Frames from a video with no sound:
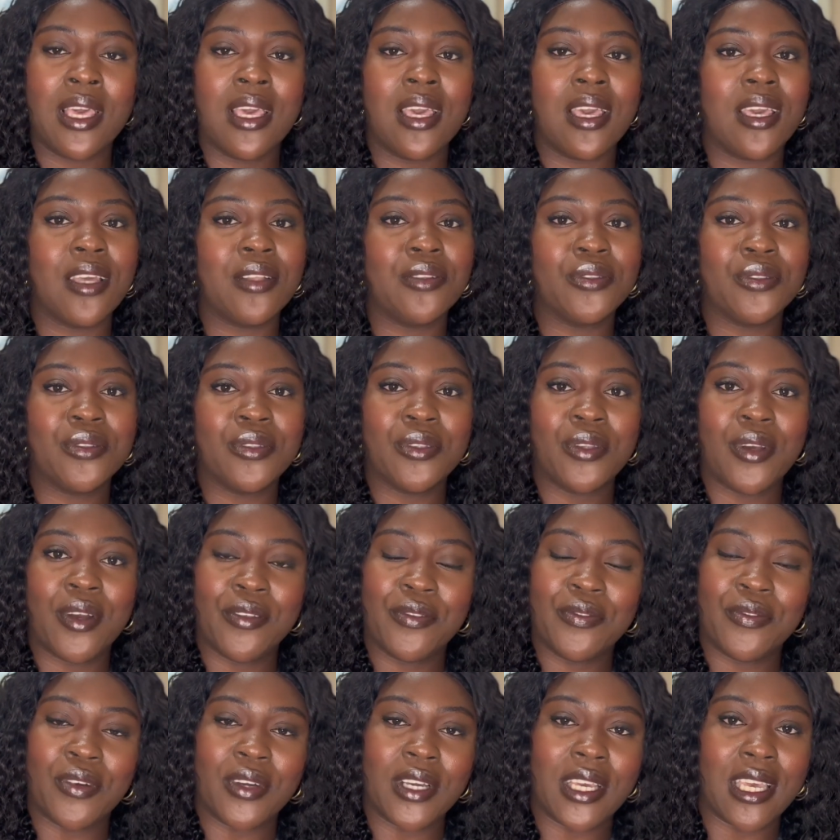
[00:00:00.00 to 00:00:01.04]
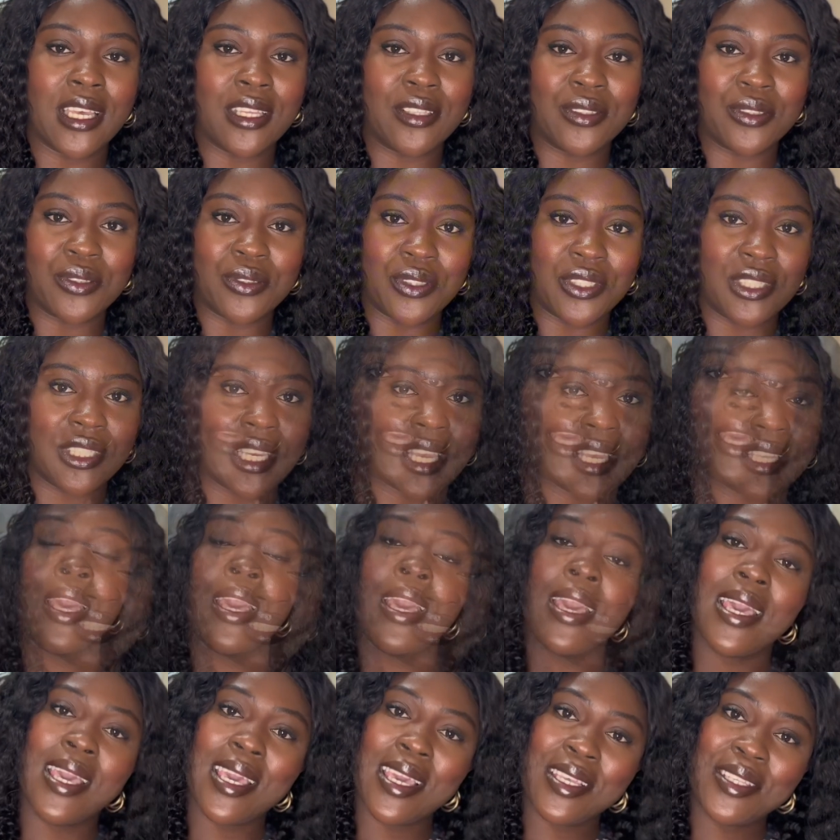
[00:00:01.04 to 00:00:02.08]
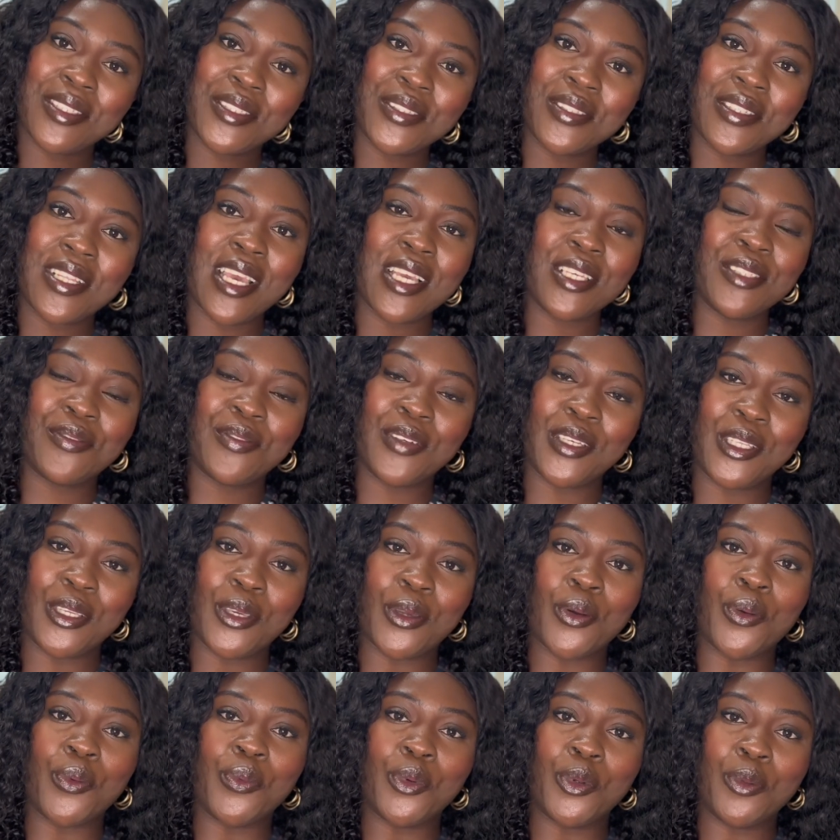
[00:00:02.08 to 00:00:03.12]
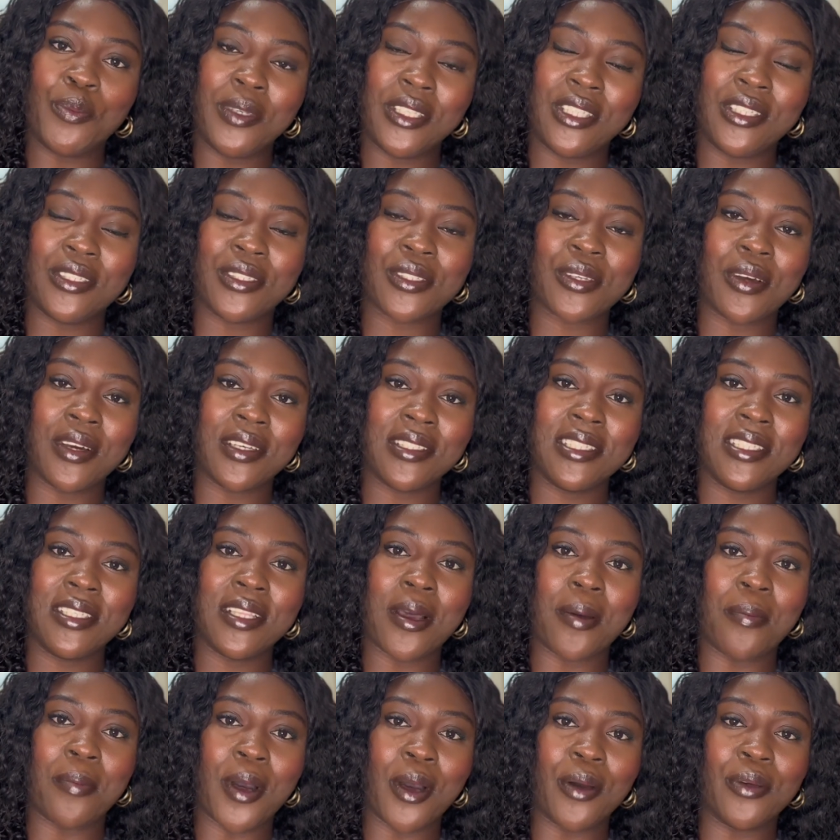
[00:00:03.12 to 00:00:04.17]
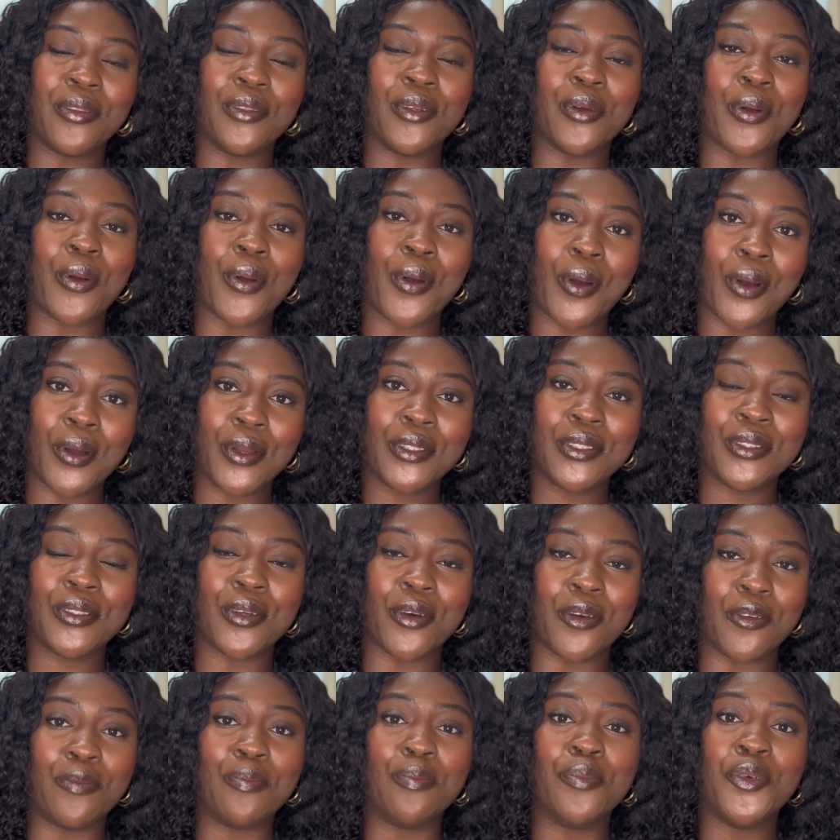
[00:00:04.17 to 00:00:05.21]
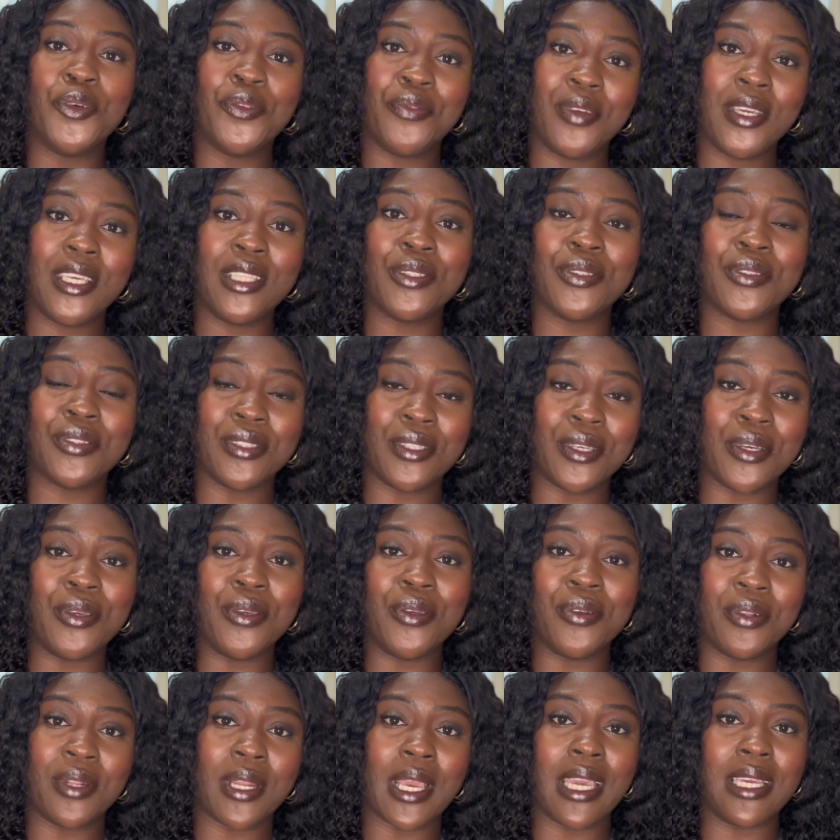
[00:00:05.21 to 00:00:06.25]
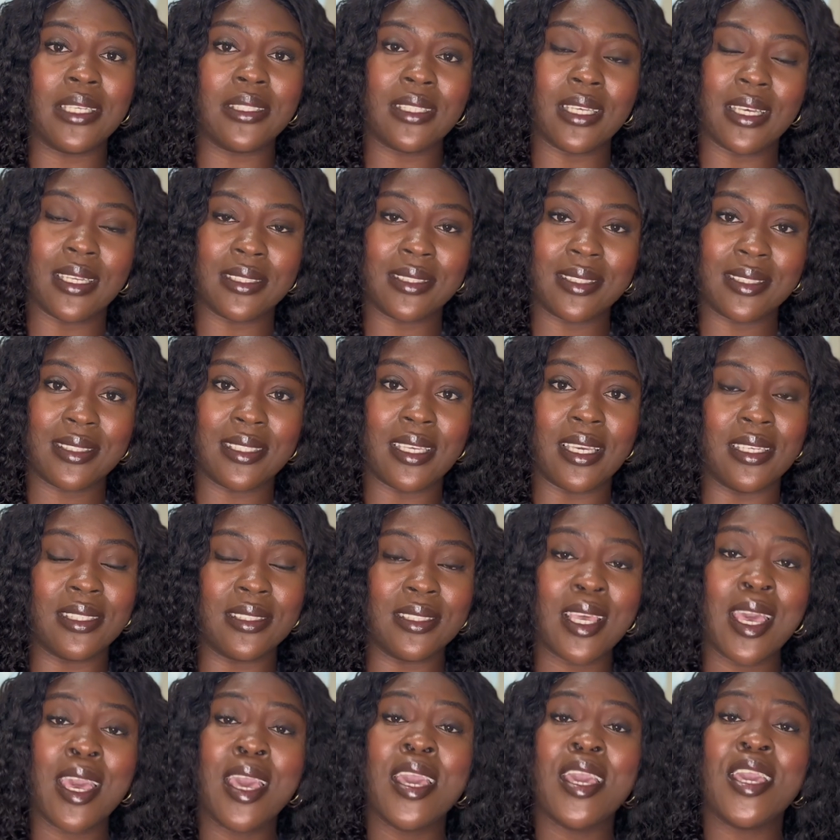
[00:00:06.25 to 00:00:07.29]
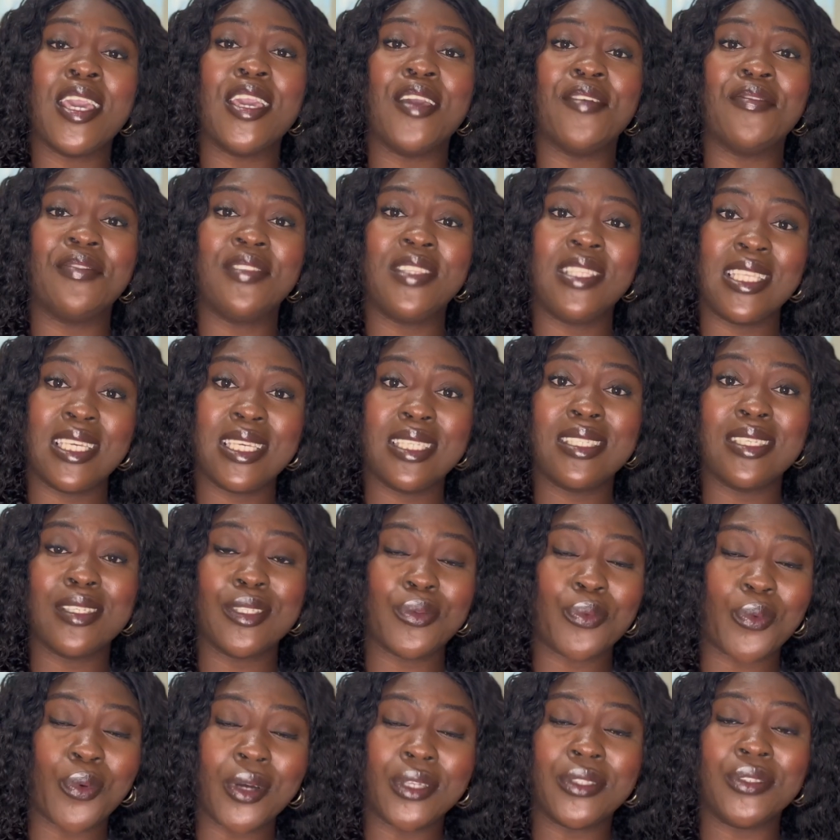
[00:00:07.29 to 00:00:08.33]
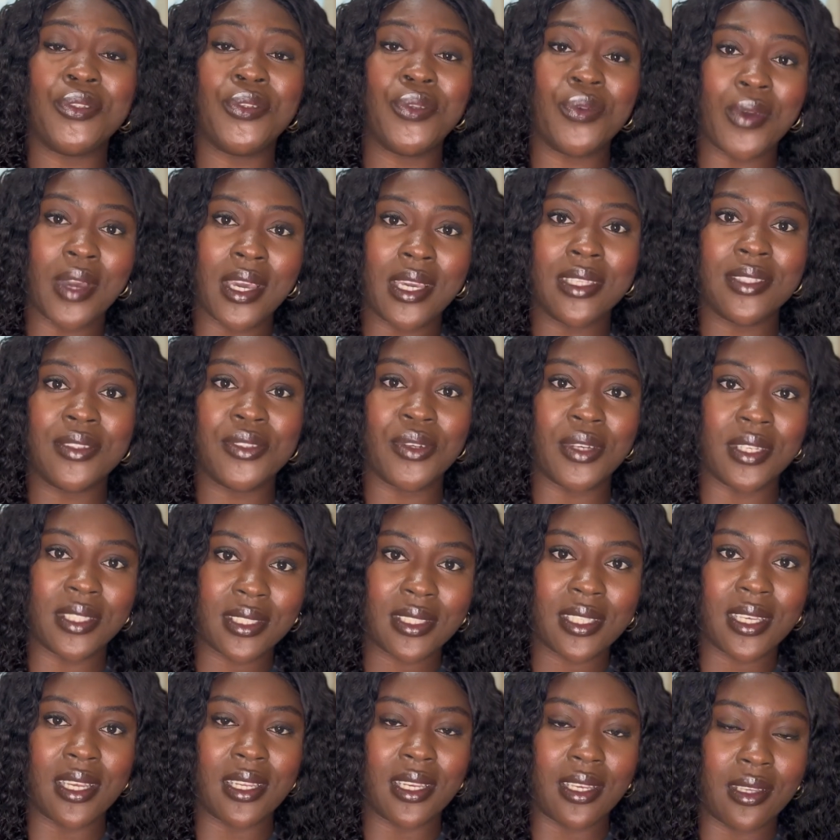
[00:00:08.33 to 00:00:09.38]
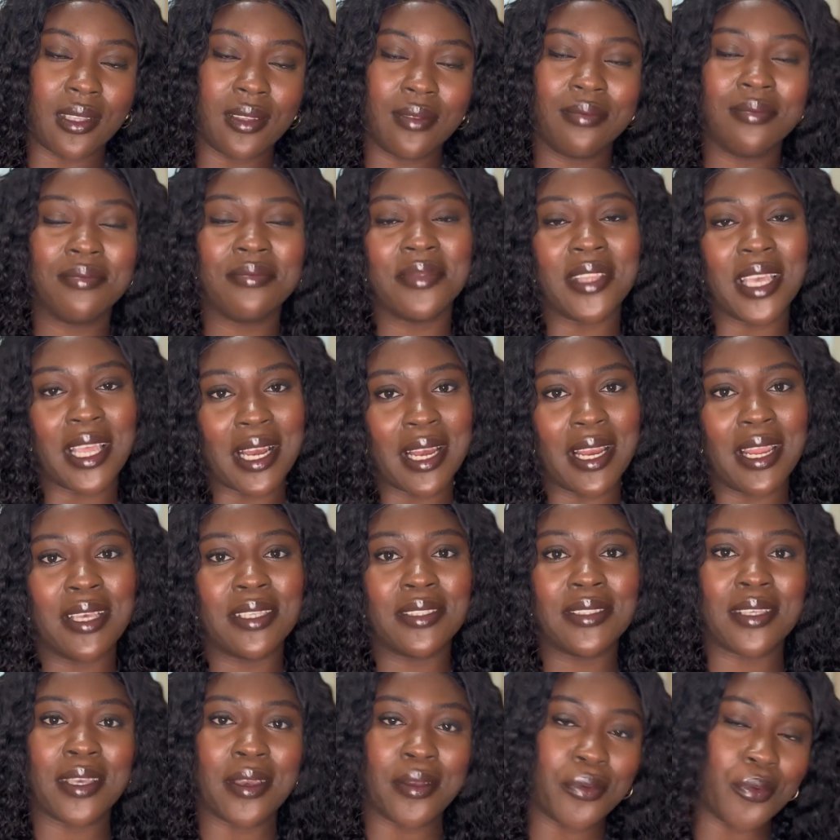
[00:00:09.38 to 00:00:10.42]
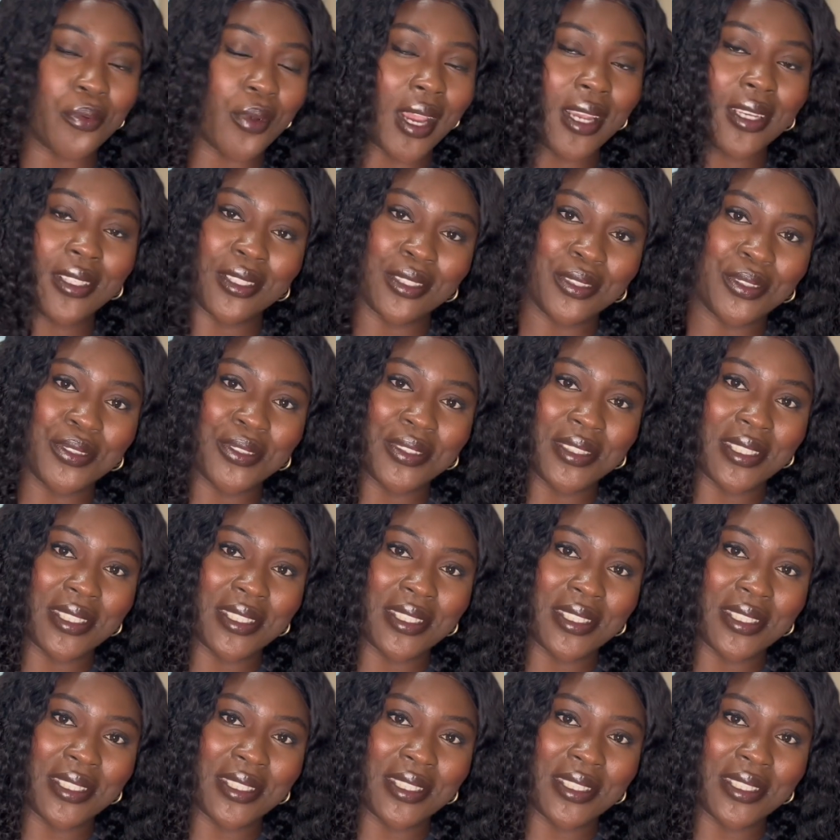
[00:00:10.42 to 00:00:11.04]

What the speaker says: and do not forget to share this. In today's video, we'll be discussing about the cost of moving to the United States. If this is what you are interested in, then let's get right into